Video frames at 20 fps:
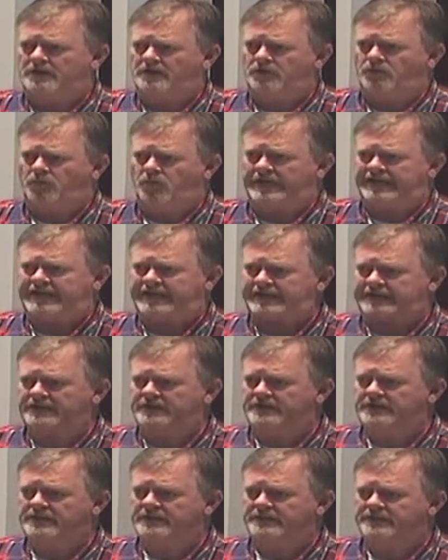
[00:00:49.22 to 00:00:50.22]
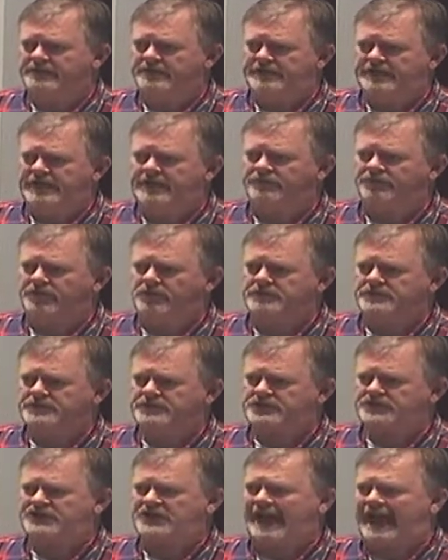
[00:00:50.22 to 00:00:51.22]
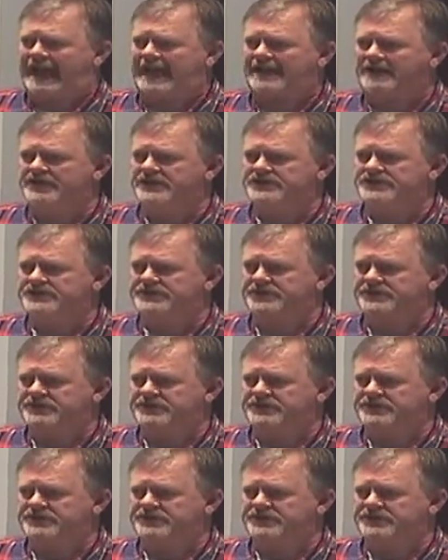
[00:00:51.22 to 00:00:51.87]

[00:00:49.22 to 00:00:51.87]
read the different shadows